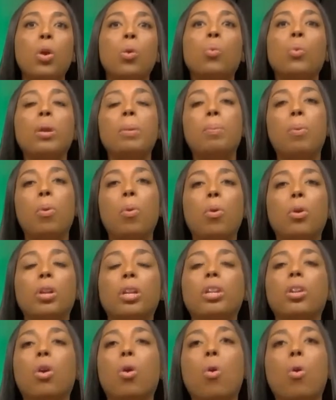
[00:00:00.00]

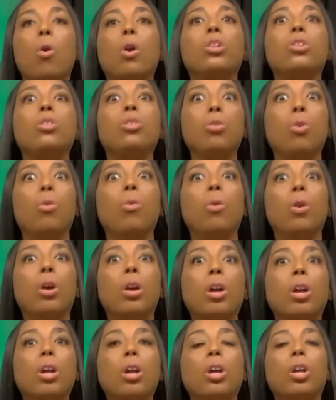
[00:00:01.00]
reported on
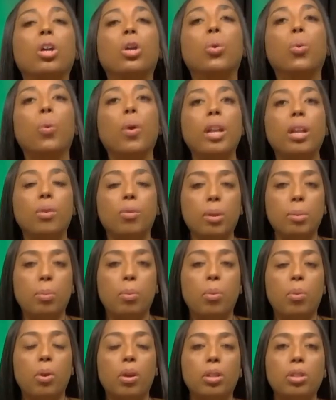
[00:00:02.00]
your credit
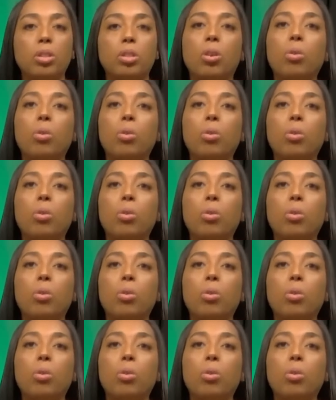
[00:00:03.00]
report.